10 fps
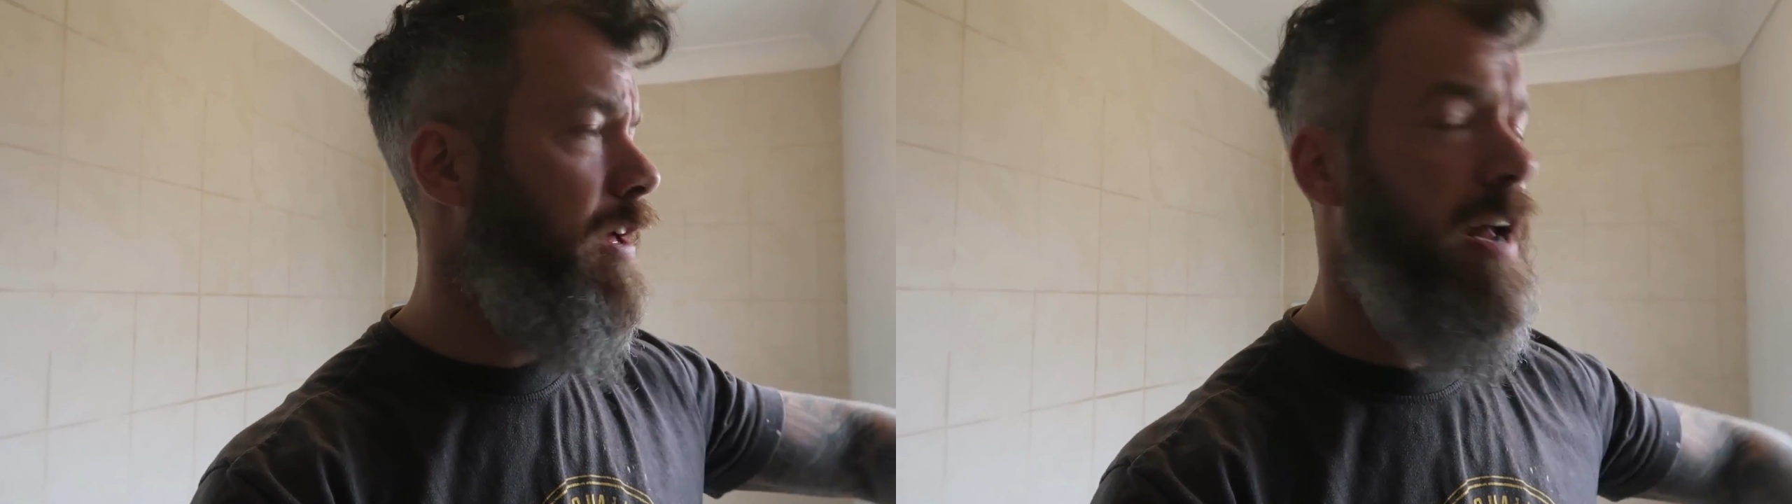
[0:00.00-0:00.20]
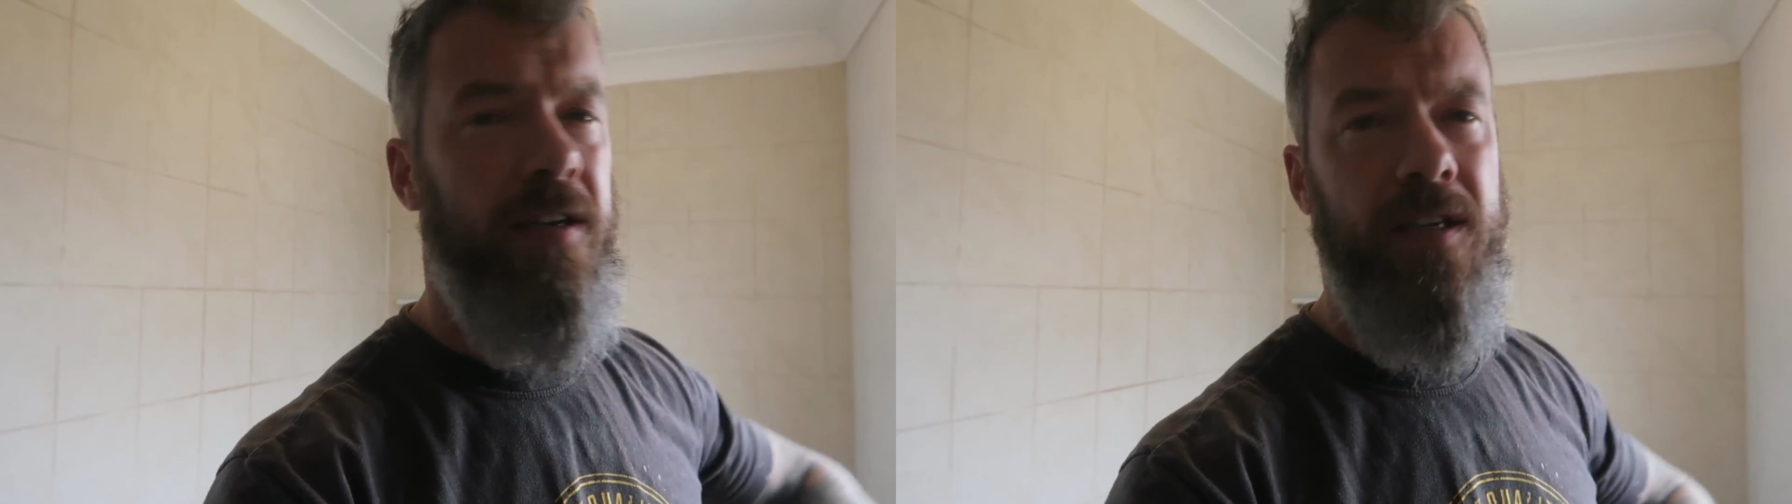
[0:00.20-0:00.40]

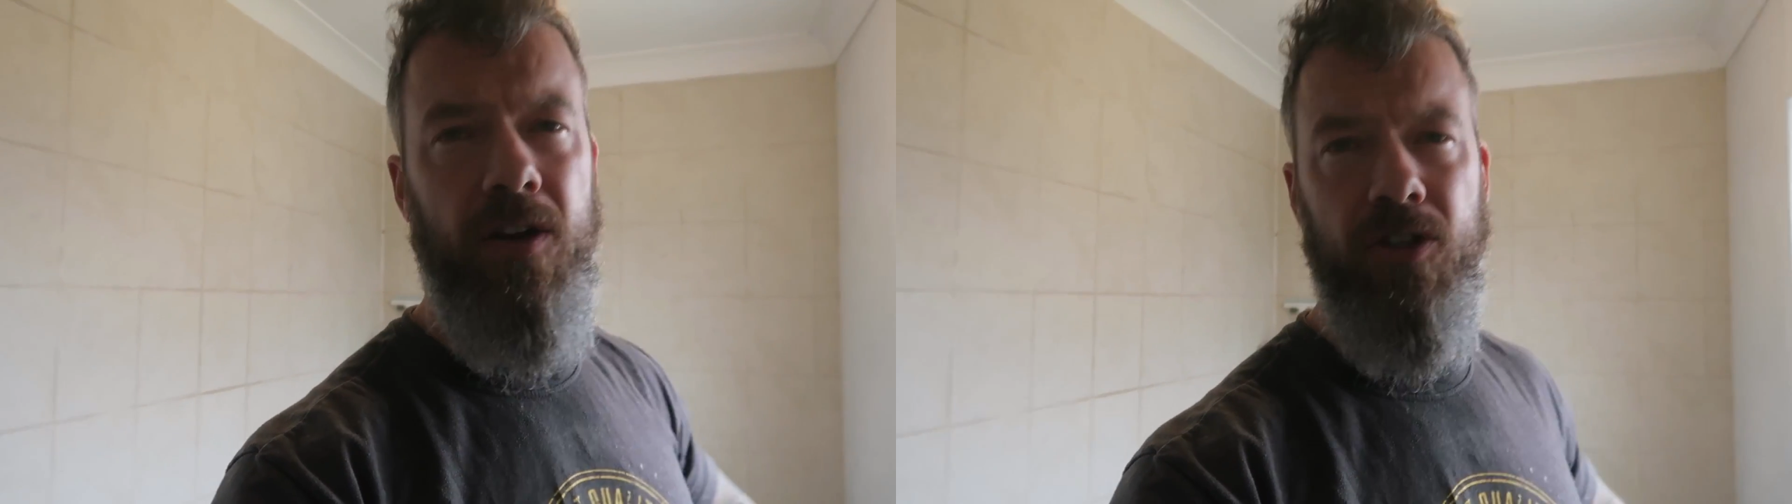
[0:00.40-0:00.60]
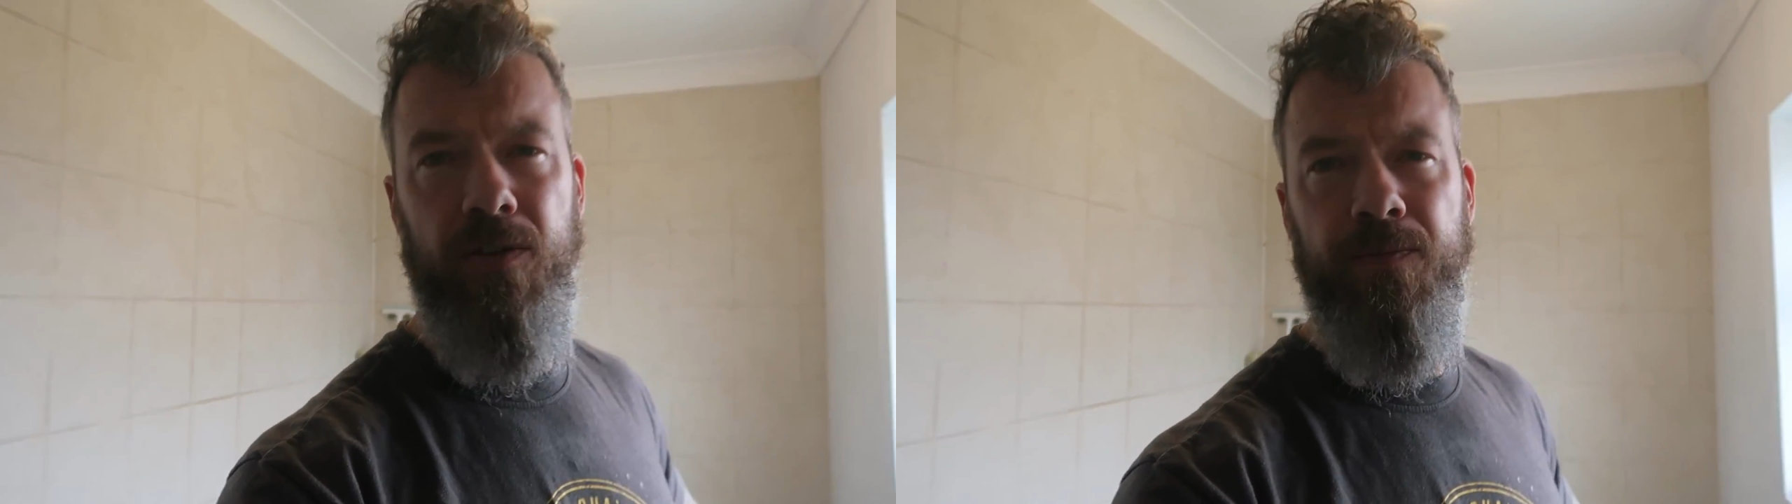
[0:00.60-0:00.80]
any
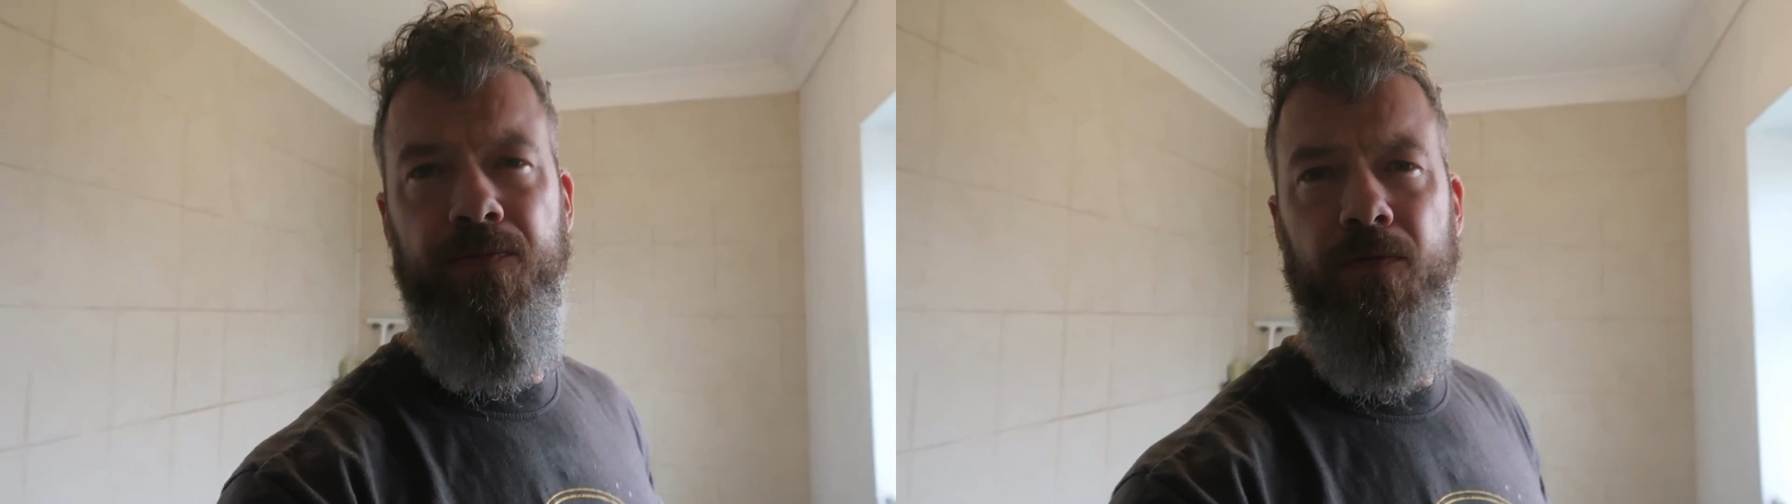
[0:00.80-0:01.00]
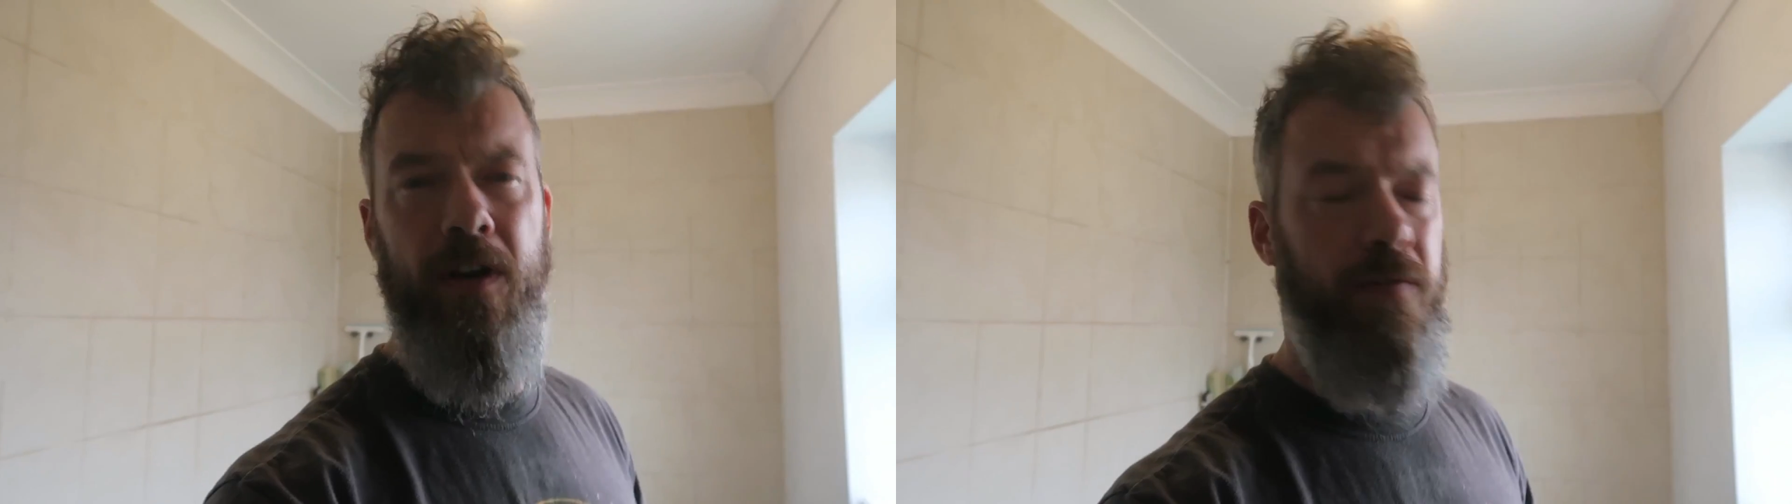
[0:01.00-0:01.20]
suction,
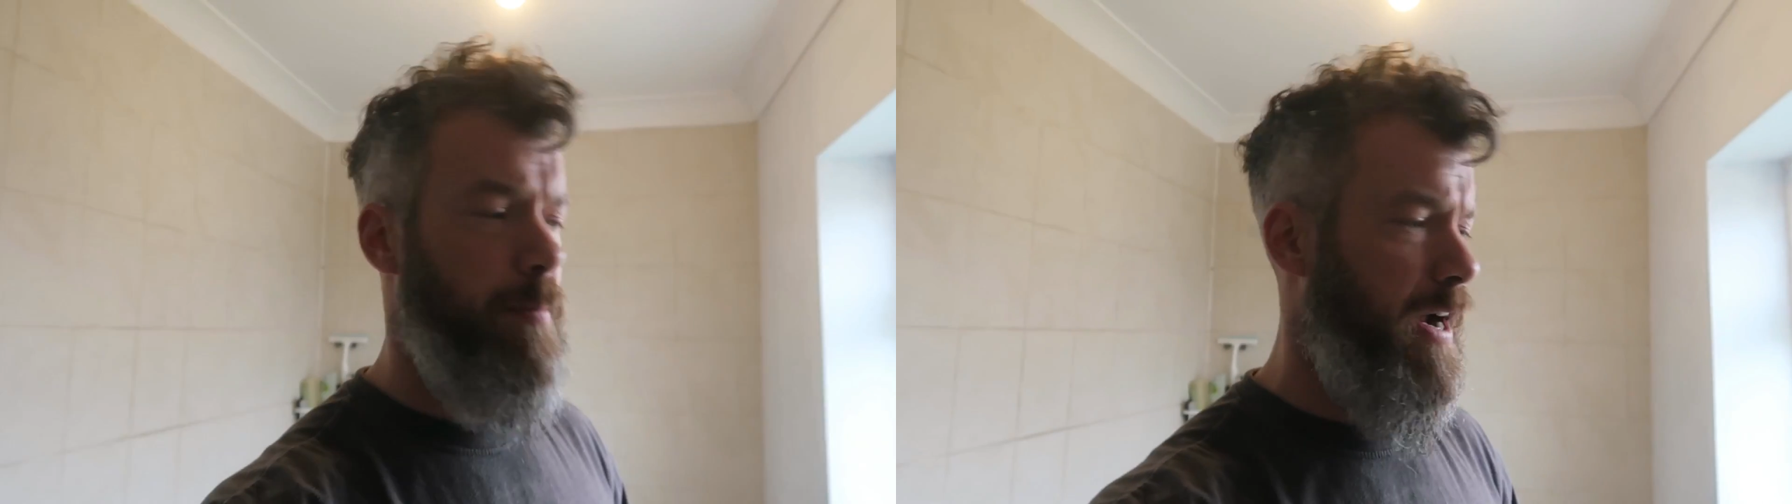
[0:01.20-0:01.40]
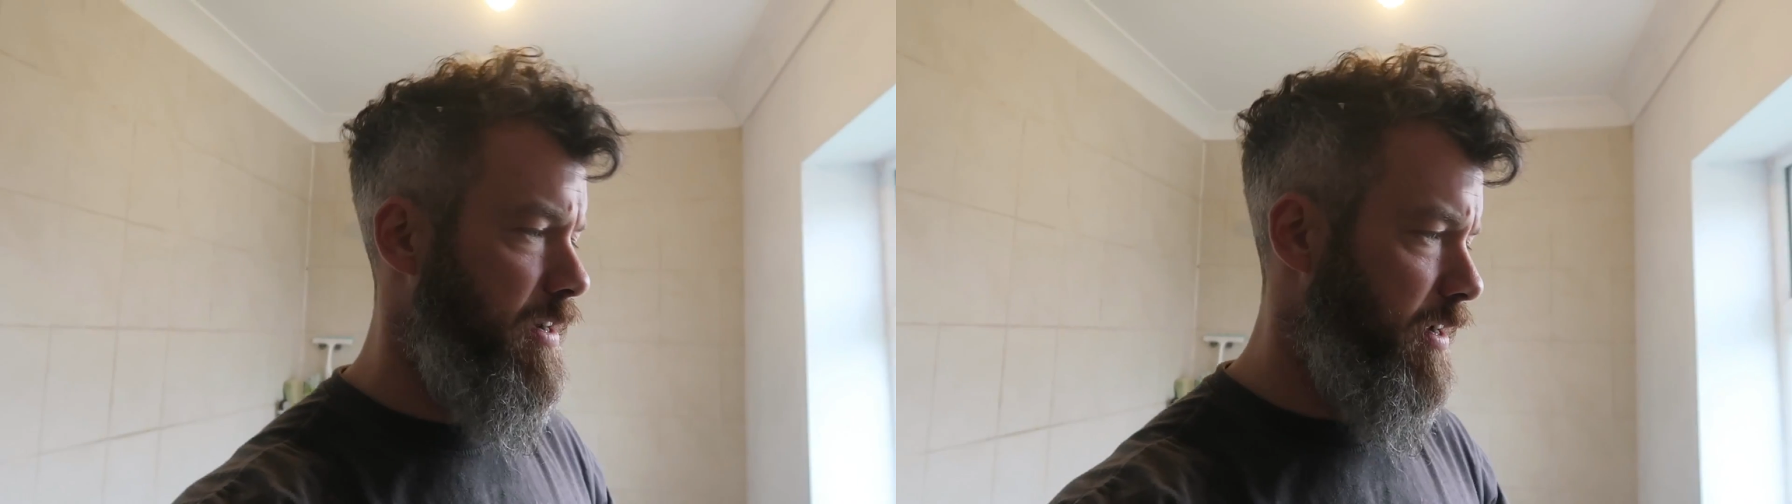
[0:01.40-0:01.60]
ready for
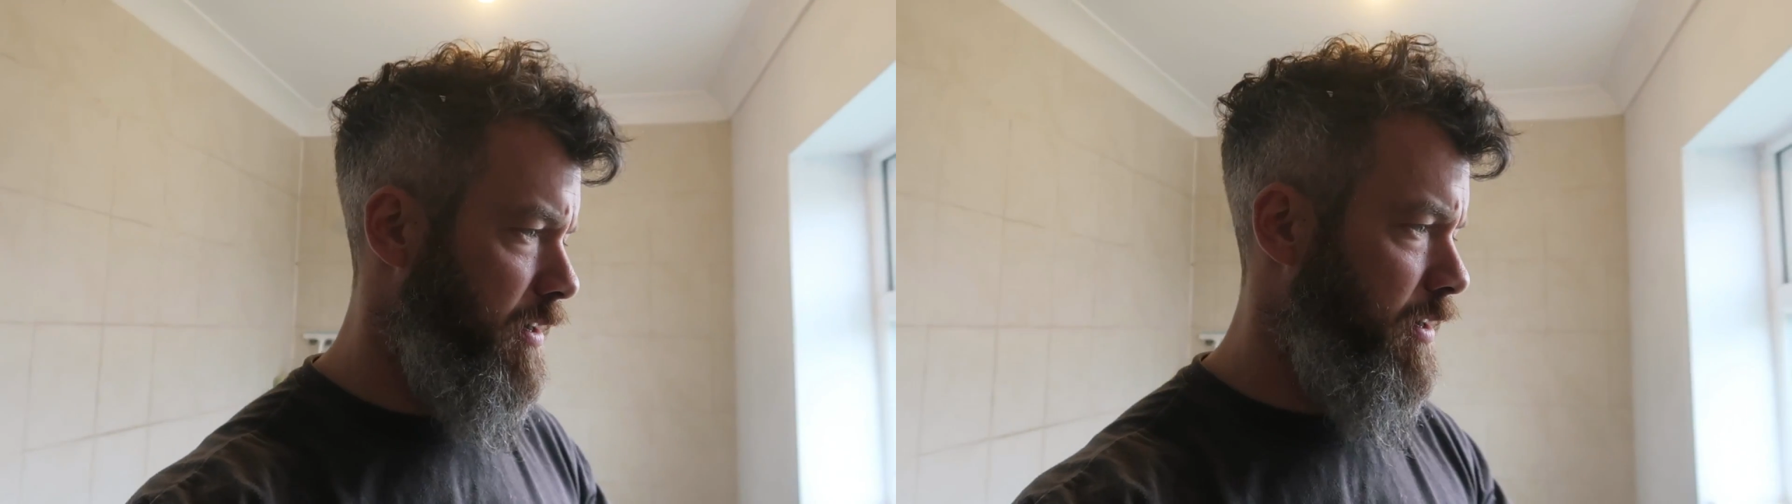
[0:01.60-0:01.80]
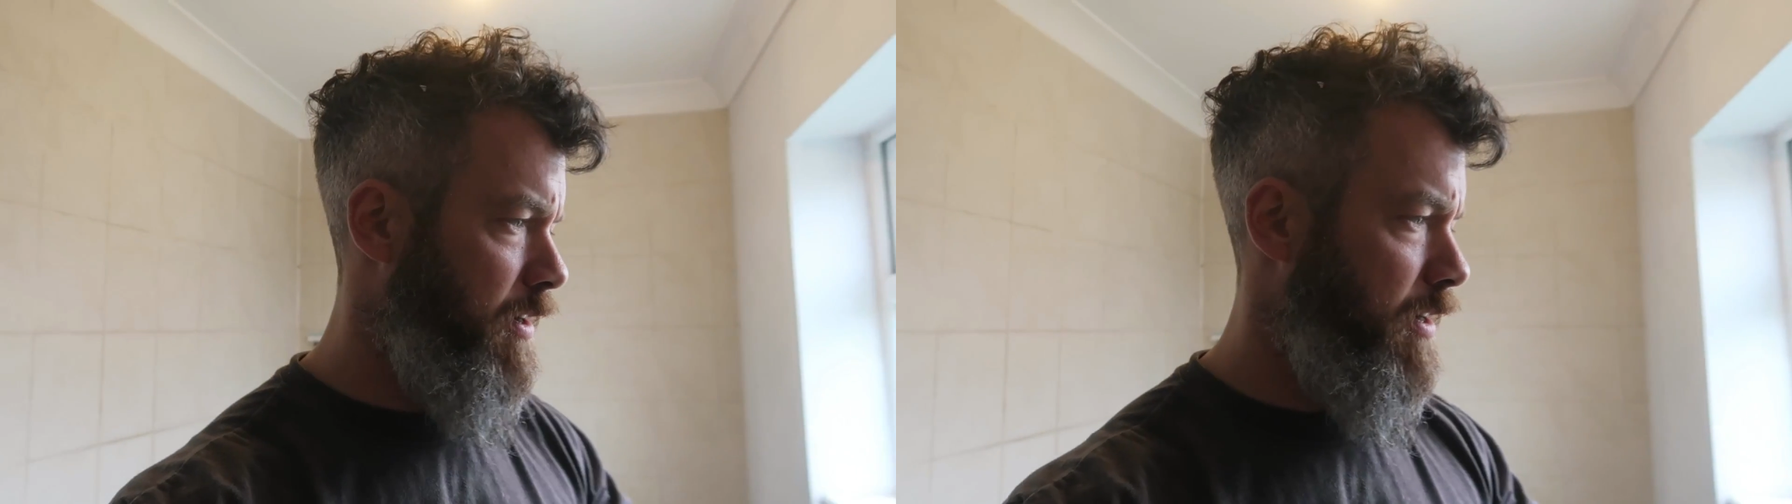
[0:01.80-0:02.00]

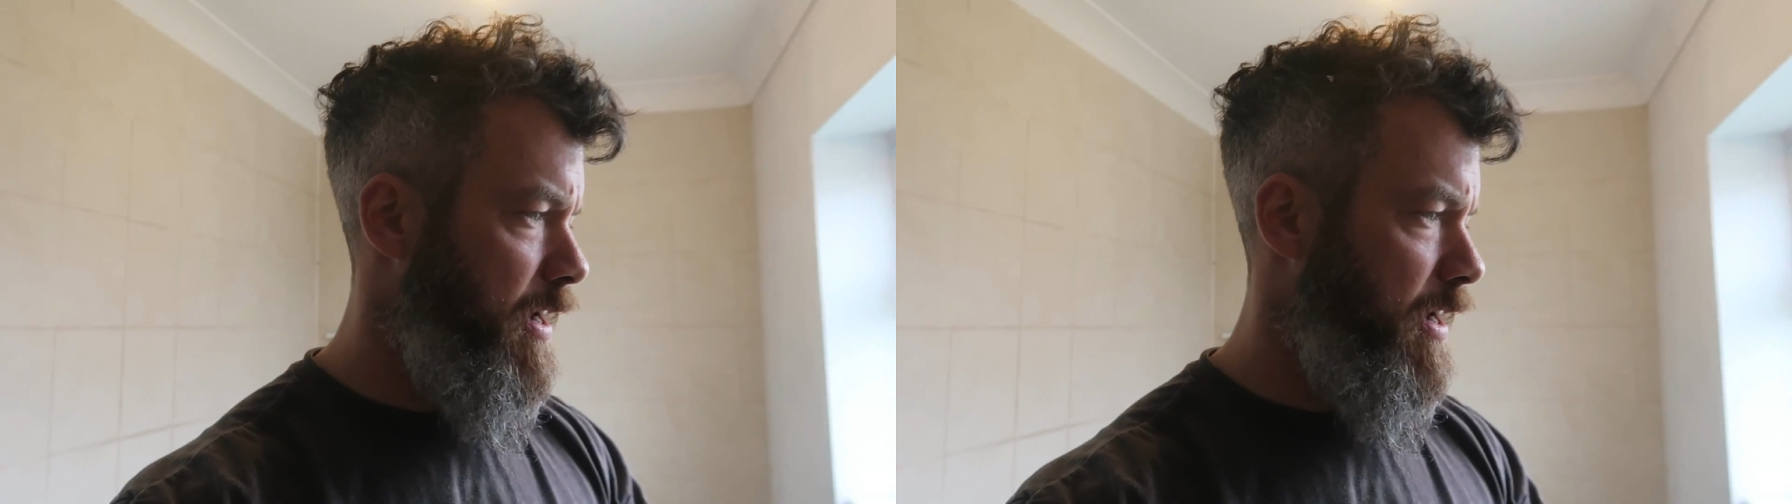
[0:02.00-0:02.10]
painting.